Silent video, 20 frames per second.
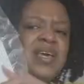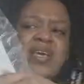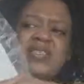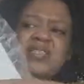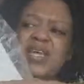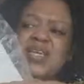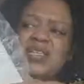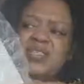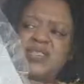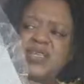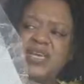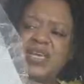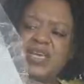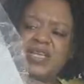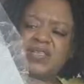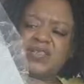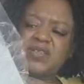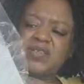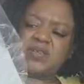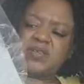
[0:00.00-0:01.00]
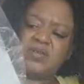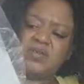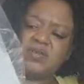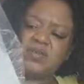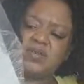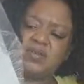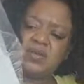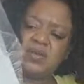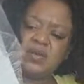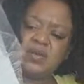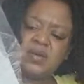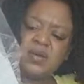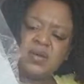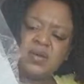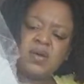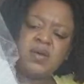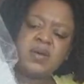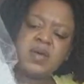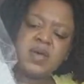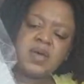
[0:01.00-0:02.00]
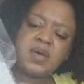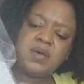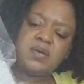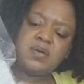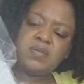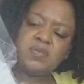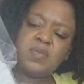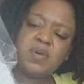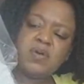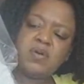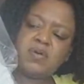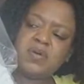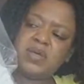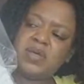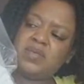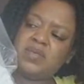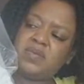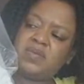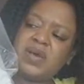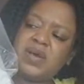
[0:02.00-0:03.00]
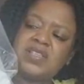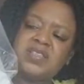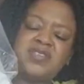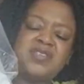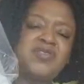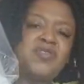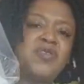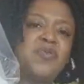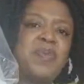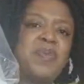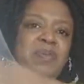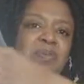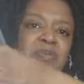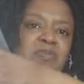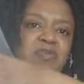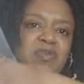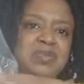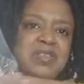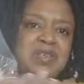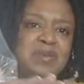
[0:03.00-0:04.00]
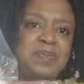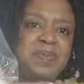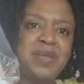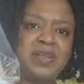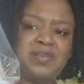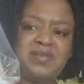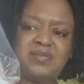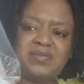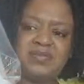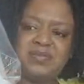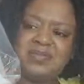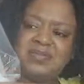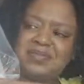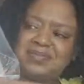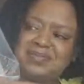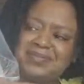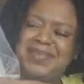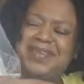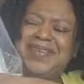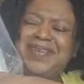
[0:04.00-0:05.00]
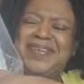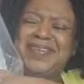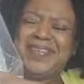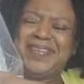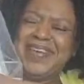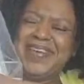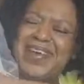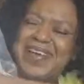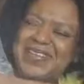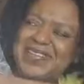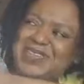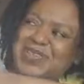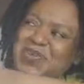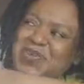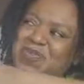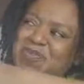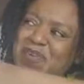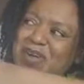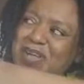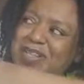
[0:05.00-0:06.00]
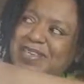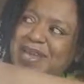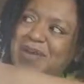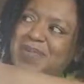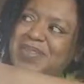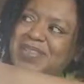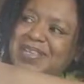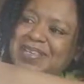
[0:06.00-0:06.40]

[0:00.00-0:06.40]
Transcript: Is that a seat? Yeah. Okay. Well, either way, to stop baby from slipping too far down